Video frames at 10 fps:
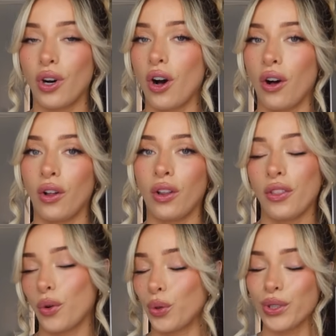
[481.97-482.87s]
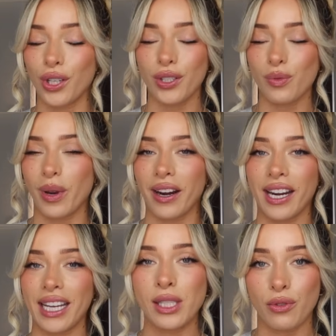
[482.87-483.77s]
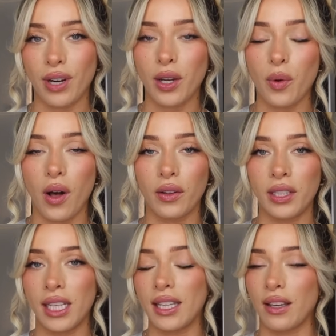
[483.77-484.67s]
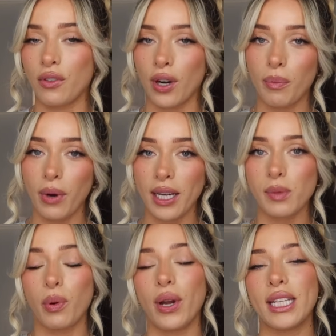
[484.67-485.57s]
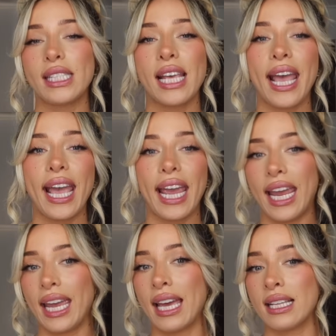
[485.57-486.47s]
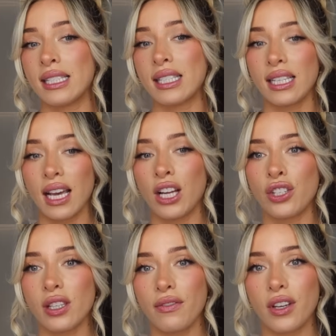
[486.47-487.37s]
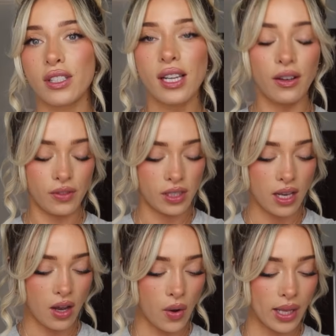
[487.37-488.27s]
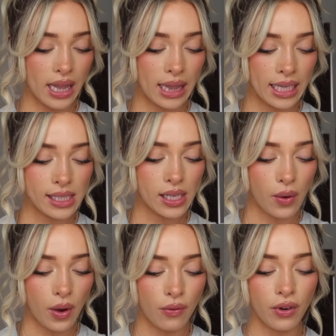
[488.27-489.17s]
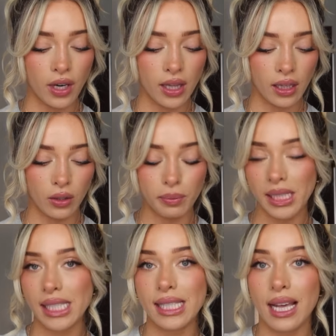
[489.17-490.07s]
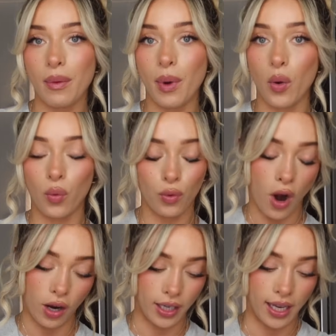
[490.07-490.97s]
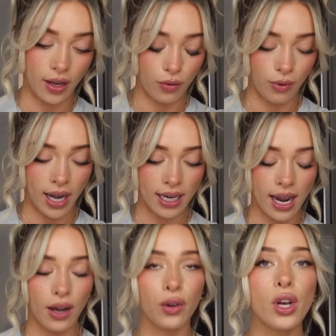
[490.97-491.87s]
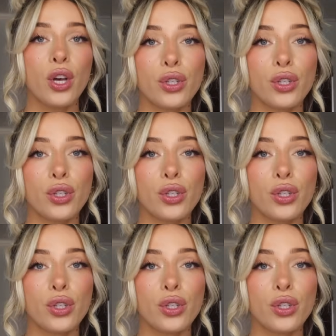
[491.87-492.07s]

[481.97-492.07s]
All the cool girls wear it. It's great quality, they have great price points, and I just love their stuff. So let's go over the little pieces that I'm rocking right now.